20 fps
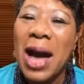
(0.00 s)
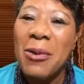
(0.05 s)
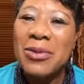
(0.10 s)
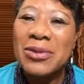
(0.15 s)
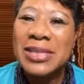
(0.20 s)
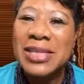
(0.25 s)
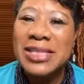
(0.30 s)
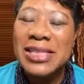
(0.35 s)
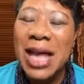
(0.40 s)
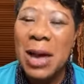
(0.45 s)
I
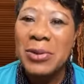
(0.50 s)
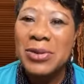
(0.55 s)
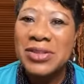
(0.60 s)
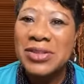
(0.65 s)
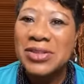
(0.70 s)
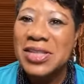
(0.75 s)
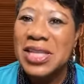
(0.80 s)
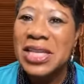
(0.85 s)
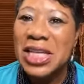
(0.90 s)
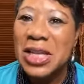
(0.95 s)
was, as I
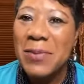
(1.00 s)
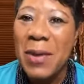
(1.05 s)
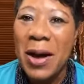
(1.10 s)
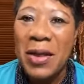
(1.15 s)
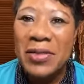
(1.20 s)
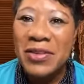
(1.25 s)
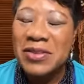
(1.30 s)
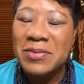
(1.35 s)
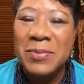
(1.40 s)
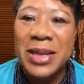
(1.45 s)
was thinking
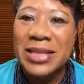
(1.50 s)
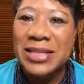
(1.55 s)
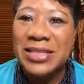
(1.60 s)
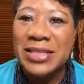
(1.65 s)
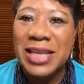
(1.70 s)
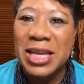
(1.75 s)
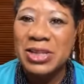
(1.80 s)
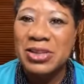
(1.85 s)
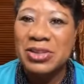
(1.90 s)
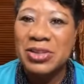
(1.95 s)
about this
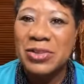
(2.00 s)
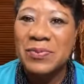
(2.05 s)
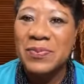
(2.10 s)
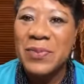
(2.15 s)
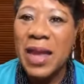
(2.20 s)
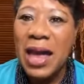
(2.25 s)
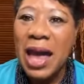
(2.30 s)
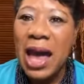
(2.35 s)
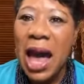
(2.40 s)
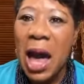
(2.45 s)

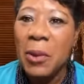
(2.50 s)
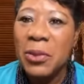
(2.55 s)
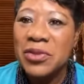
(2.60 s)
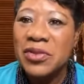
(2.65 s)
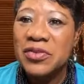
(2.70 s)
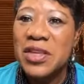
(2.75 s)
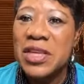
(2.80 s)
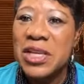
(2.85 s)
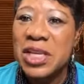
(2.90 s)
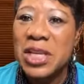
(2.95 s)
meditation, I
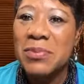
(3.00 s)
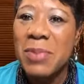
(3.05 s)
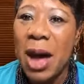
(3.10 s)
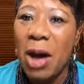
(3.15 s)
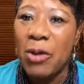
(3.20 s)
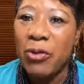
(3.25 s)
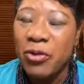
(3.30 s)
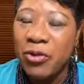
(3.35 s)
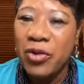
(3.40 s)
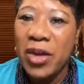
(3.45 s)
was thinking
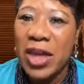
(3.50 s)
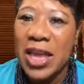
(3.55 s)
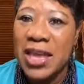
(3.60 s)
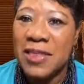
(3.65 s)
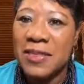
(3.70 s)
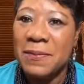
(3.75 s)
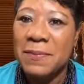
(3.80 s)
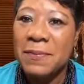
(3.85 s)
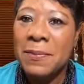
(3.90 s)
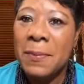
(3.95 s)
about
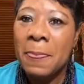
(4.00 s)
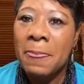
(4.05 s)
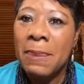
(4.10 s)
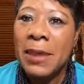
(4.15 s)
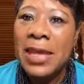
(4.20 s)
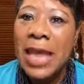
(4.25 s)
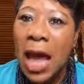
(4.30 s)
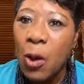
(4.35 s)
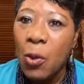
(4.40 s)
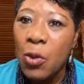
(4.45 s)
faith.
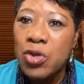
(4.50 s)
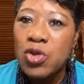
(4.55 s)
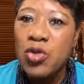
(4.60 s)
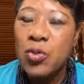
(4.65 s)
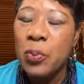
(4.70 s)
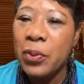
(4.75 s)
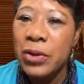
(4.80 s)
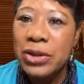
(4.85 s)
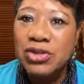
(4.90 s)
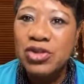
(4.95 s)
And how when
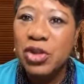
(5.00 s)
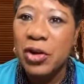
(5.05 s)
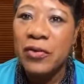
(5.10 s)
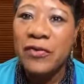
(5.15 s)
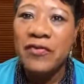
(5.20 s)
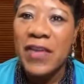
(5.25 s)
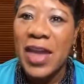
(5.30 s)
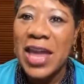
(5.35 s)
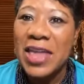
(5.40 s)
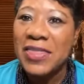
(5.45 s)
you put
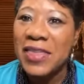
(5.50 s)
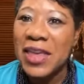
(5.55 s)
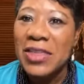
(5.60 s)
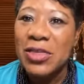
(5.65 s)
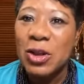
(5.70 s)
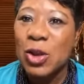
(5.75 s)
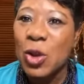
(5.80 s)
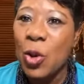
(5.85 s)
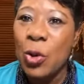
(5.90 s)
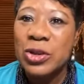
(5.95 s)
your faith
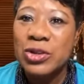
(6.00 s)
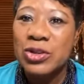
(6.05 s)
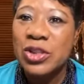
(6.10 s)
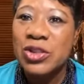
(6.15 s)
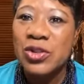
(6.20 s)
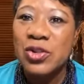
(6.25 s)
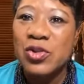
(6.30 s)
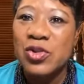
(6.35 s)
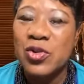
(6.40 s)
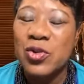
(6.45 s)
in the Lord
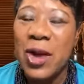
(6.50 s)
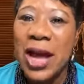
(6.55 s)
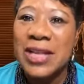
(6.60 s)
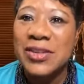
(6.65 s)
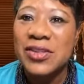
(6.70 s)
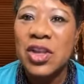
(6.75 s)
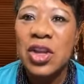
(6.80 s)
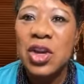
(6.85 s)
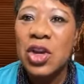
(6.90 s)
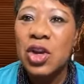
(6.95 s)
Jesus
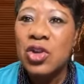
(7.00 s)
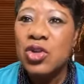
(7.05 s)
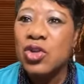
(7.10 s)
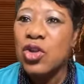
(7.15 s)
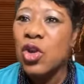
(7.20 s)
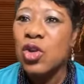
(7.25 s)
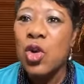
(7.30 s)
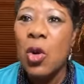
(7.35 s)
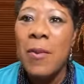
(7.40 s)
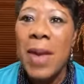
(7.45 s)
Christ,
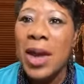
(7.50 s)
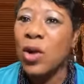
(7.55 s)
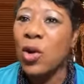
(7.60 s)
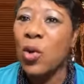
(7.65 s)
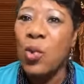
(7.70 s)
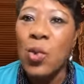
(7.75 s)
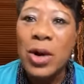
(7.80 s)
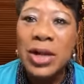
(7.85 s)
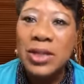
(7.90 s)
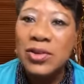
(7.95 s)
then no
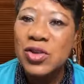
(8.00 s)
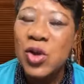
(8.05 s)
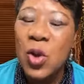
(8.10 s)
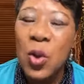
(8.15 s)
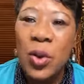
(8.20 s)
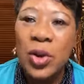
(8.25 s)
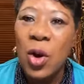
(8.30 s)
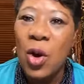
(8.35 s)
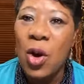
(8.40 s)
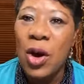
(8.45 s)
matter what is
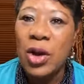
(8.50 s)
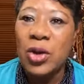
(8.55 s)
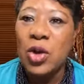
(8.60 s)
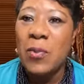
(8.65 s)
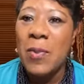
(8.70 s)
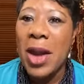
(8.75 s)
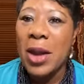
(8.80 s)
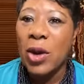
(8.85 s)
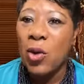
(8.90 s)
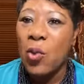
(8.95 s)
going on,
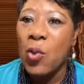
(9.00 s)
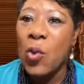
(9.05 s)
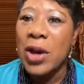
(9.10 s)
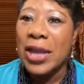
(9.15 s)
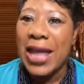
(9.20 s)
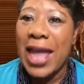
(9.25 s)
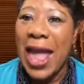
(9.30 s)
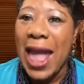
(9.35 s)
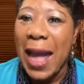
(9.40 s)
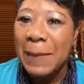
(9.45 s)
no matter
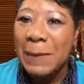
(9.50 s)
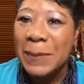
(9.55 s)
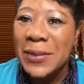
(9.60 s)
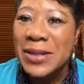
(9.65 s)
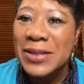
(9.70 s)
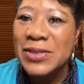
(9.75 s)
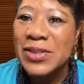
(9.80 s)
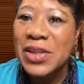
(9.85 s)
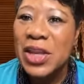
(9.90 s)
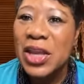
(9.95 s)
what
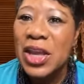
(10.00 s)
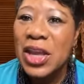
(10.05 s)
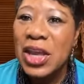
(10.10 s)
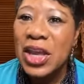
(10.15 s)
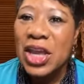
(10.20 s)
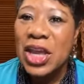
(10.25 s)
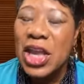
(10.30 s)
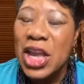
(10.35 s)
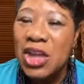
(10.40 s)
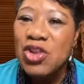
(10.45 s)
happens
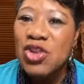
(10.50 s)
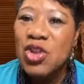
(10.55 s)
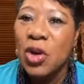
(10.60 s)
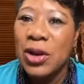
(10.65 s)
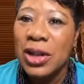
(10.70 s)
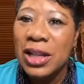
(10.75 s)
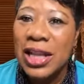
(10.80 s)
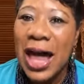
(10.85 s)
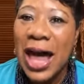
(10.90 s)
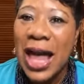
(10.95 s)
in
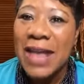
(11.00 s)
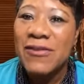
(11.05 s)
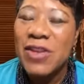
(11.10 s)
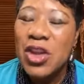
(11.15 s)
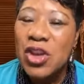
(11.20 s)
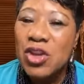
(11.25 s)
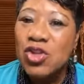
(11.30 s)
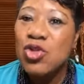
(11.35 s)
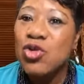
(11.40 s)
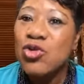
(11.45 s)
your life,
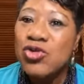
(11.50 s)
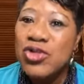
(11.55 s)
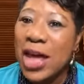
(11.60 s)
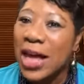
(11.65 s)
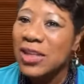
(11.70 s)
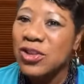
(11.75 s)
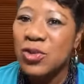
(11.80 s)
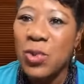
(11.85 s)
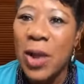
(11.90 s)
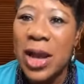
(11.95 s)
you
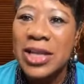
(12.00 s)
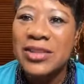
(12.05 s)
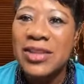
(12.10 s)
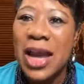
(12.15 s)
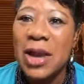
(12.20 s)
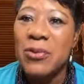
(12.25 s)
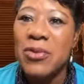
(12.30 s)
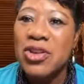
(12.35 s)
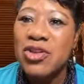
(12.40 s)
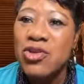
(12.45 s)
that's right,
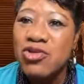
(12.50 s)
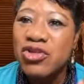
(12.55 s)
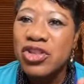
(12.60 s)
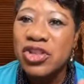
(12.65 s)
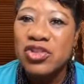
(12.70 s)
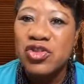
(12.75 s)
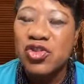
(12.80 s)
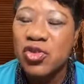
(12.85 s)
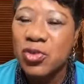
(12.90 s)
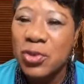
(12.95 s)
Tyree. You
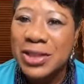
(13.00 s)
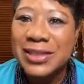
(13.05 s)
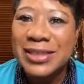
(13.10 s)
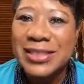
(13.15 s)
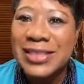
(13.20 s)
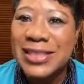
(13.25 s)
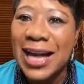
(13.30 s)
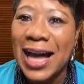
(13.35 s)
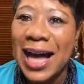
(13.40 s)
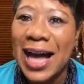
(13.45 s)
just
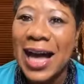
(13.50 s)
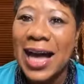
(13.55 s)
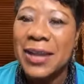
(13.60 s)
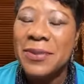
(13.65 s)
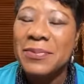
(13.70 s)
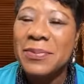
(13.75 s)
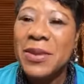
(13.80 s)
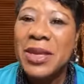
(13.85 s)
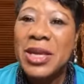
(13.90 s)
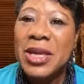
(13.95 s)
trust
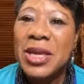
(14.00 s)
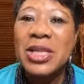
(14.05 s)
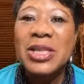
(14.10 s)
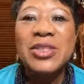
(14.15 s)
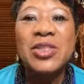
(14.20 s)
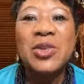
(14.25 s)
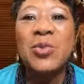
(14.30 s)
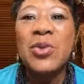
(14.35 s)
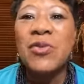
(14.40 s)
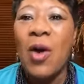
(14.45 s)
God.
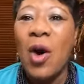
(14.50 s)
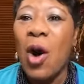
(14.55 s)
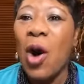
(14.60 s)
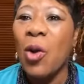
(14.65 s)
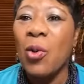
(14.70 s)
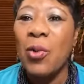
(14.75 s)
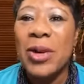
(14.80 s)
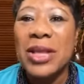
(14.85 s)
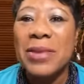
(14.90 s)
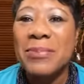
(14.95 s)
Listen, we've
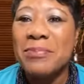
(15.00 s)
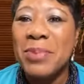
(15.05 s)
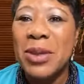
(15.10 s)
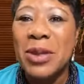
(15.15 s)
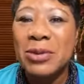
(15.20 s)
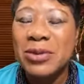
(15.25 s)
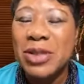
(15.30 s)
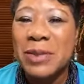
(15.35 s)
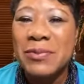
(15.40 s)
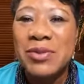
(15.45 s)
already
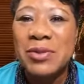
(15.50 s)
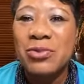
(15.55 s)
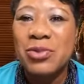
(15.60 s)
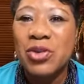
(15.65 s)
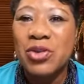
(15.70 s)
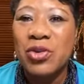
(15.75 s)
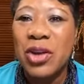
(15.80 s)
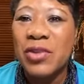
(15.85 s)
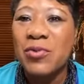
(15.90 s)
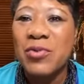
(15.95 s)
built up
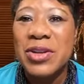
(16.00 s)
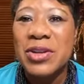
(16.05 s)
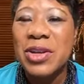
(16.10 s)
some trust.